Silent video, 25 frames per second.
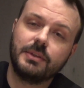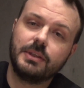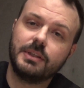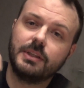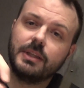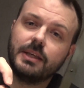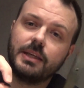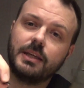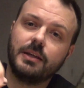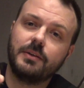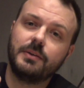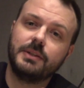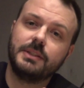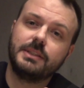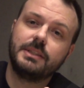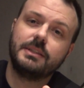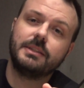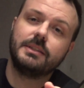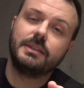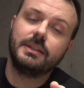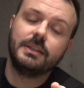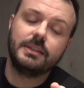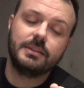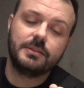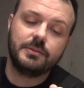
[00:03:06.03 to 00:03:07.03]
they go
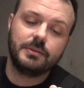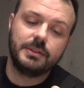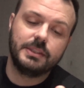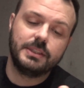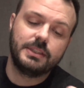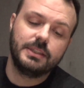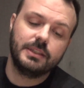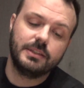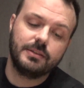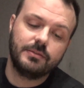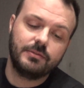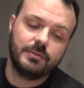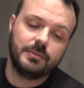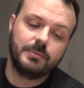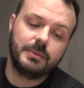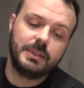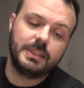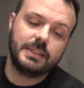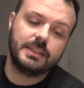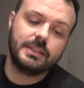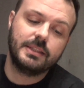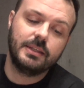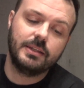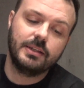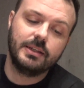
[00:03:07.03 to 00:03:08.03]
into each other from
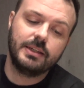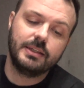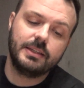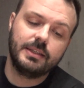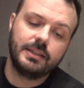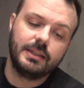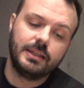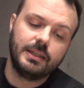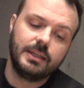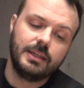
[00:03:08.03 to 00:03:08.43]
each side.